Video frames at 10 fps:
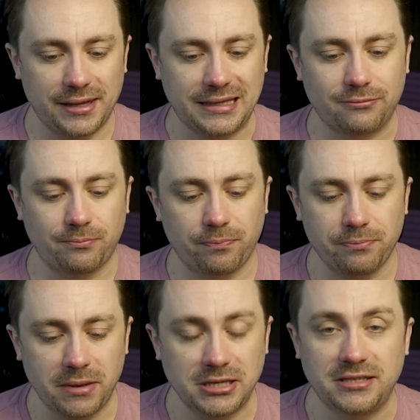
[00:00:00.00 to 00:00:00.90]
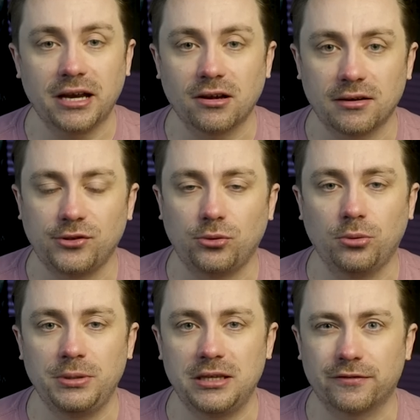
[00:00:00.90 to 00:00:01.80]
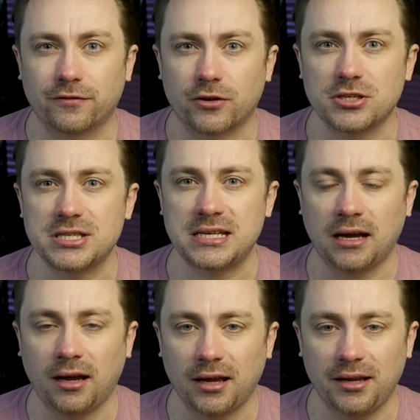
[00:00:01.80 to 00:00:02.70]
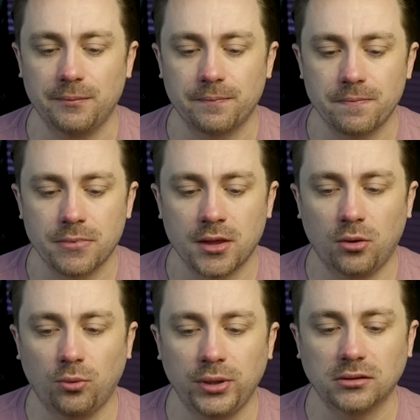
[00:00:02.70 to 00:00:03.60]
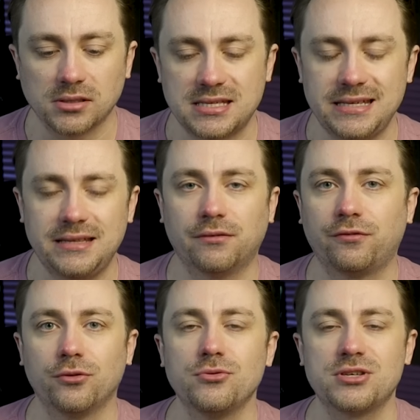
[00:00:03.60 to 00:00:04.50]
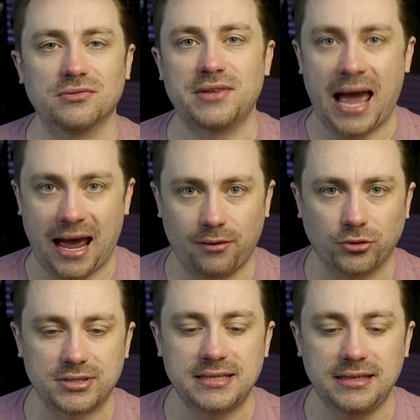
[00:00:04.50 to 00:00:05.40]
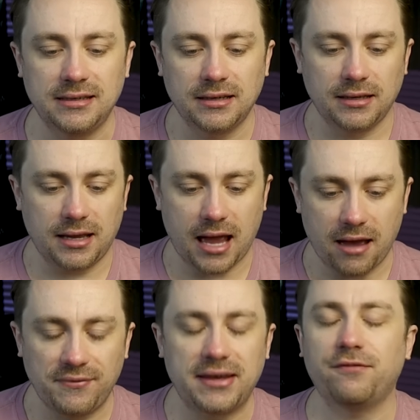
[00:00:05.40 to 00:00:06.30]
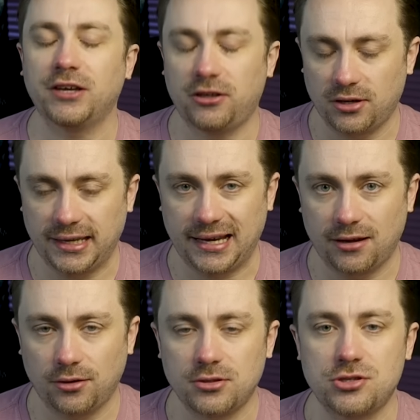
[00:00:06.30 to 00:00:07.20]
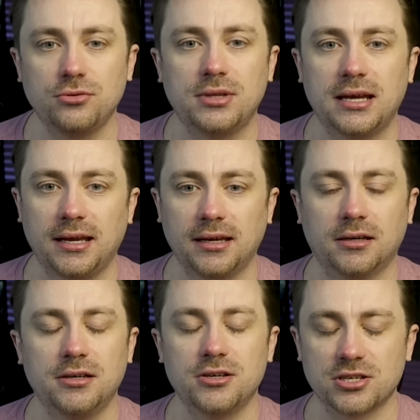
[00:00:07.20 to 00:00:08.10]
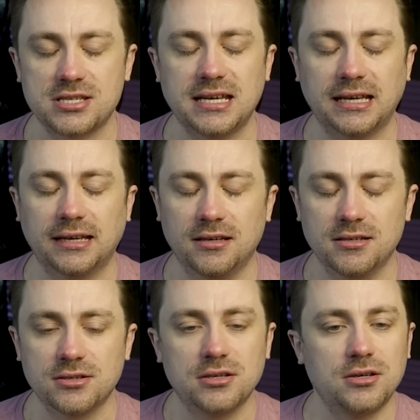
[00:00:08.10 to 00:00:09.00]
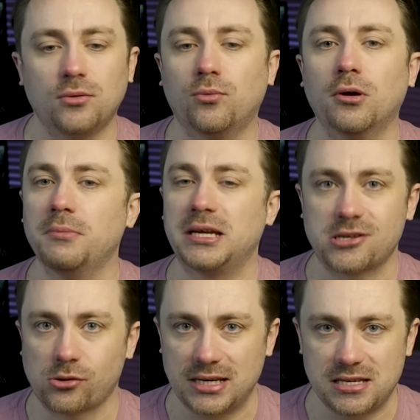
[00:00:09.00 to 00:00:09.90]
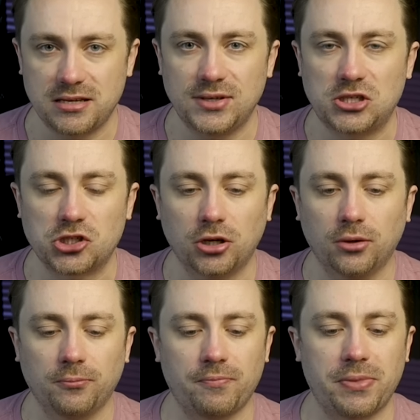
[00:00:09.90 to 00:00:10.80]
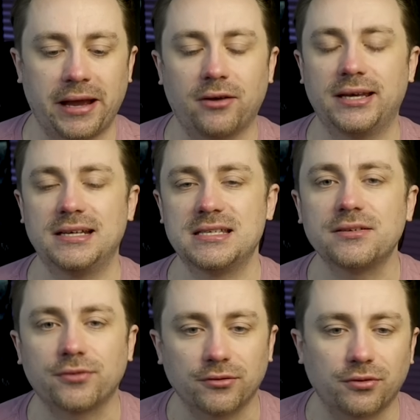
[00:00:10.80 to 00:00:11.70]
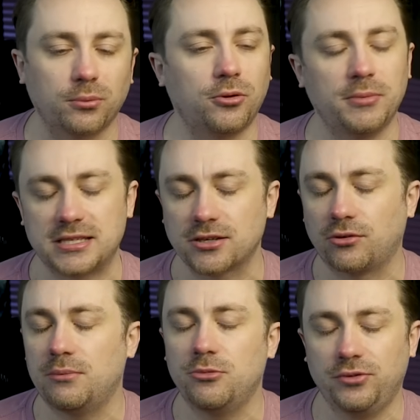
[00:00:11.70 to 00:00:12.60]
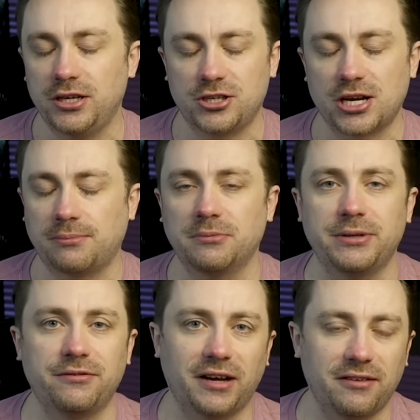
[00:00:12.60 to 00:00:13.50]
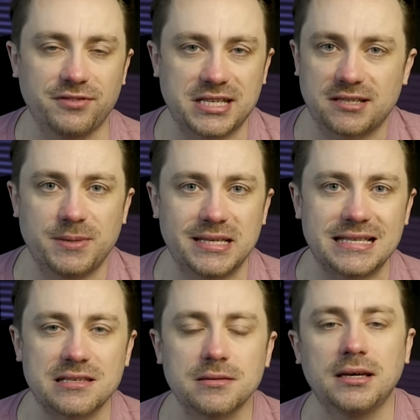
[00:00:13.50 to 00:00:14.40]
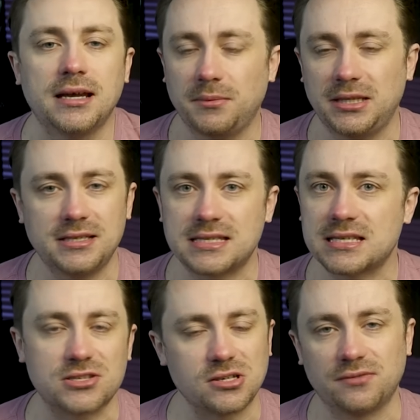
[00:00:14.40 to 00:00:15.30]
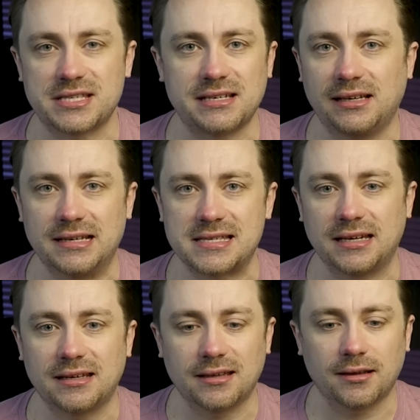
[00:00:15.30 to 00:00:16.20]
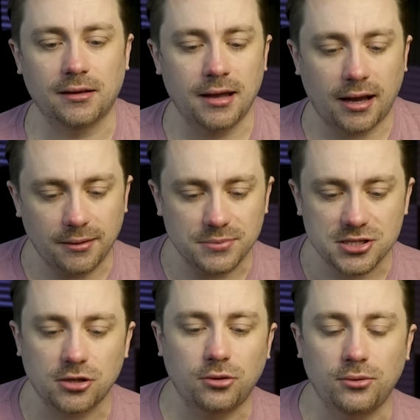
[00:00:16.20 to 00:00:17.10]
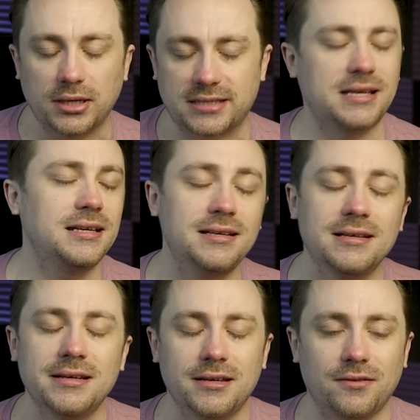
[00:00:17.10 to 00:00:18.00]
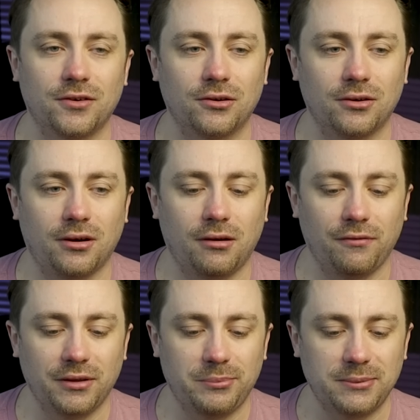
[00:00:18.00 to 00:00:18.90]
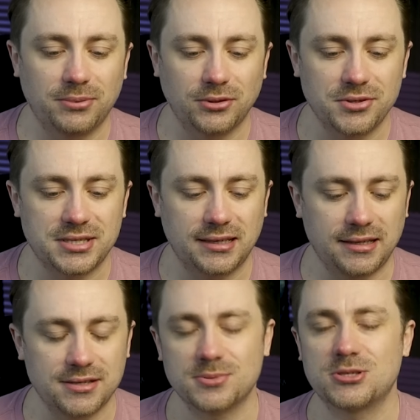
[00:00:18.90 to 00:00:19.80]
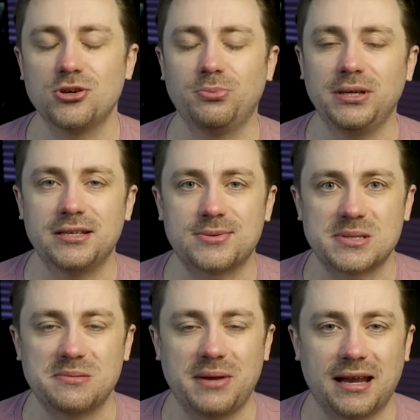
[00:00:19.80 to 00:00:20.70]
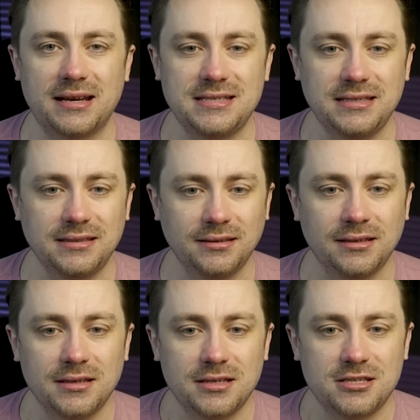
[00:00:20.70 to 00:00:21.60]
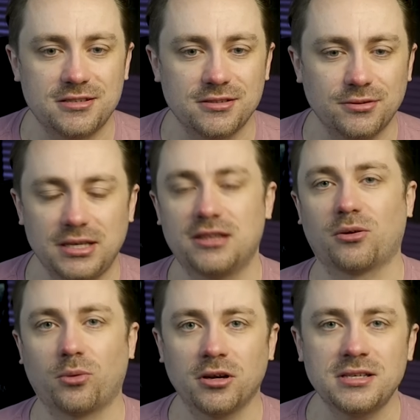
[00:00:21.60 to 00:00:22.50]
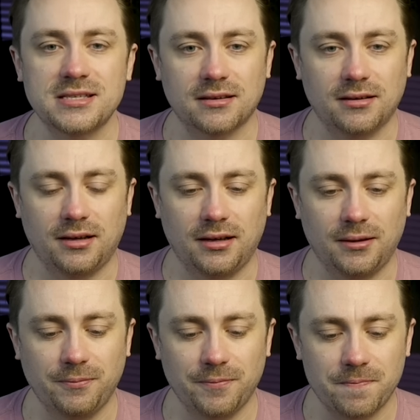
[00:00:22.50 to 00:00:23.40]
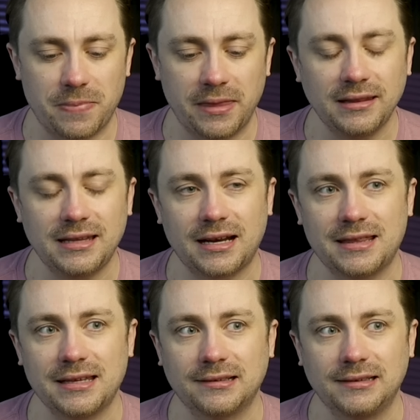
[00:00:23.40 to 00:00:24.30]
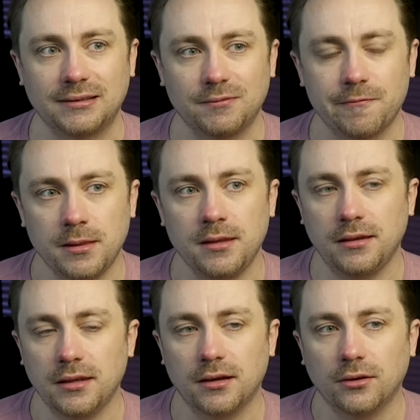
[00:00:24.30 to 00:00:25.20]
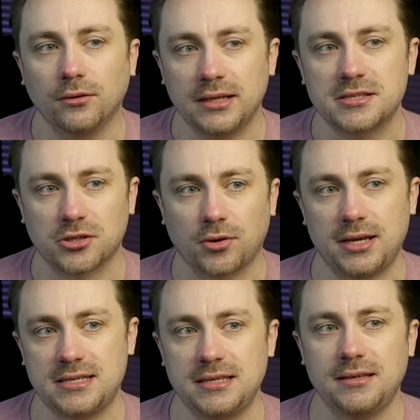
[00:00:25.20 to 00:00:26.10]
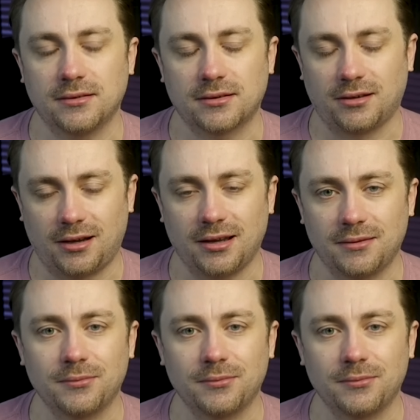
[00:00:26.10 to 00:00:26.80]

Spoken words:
I think maybe Daredevil will be the first time we'll see the fruits of that. We'll see, have they figured it out? Do they understand what makes a great TV show and how that is different from what makes a great movie chopped up into 5-6 pieces? But I mean, this is as good of a sign as anything. I'm so excited for all of the people who said this was stupid and this was a bad idea to eat their words. Not that I think, like, you know, it's a crazy thought.